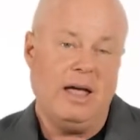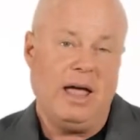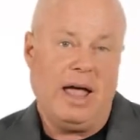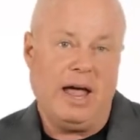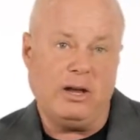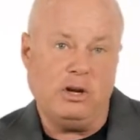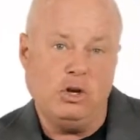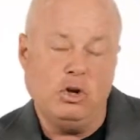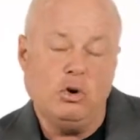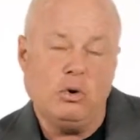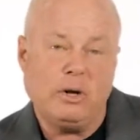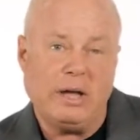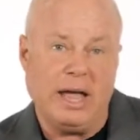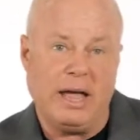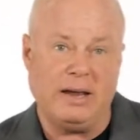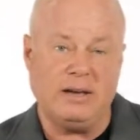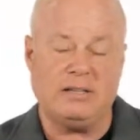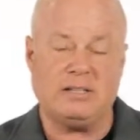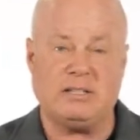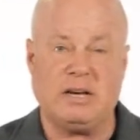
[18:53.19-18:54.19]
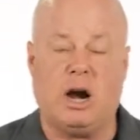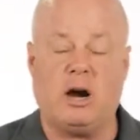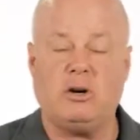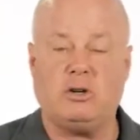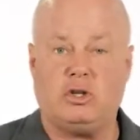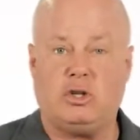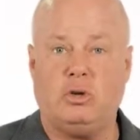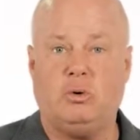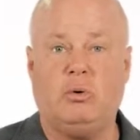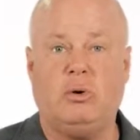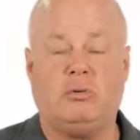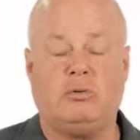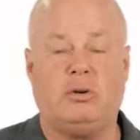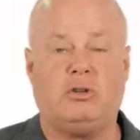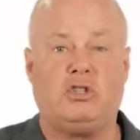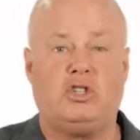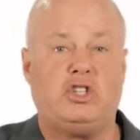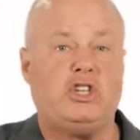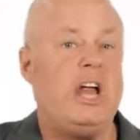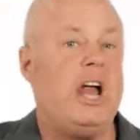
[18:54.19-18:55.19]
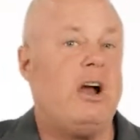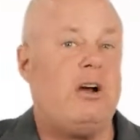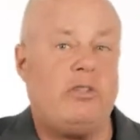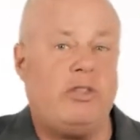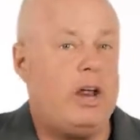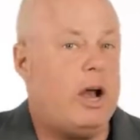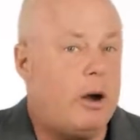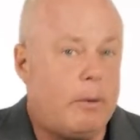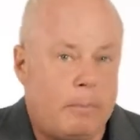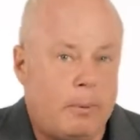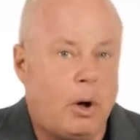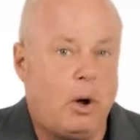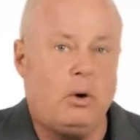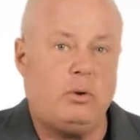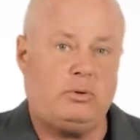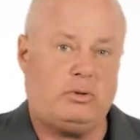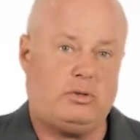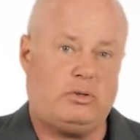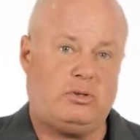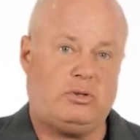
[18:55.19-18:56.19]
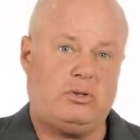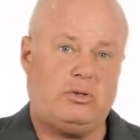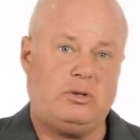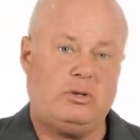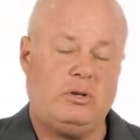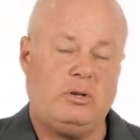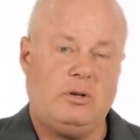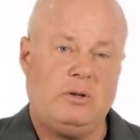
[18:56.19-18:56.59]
and you can start to share their posts